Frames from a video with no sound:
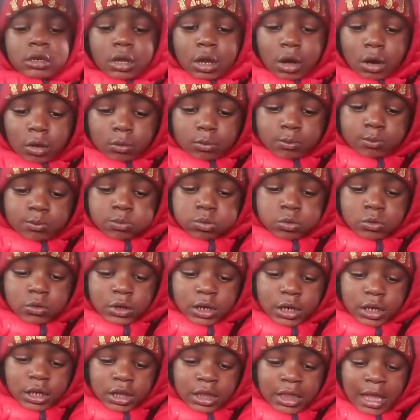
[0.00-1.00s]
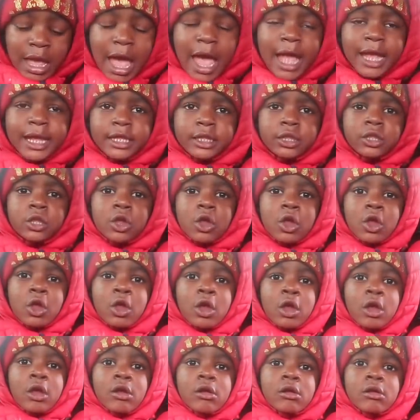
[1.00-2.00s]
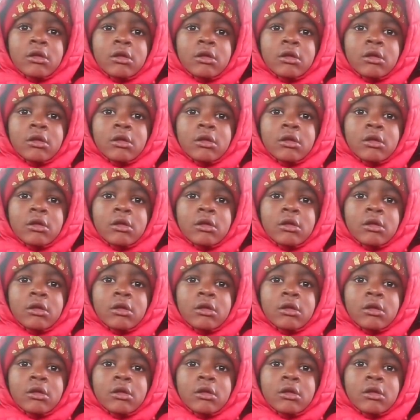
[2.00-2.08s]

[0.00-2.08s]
Don't put it tighter.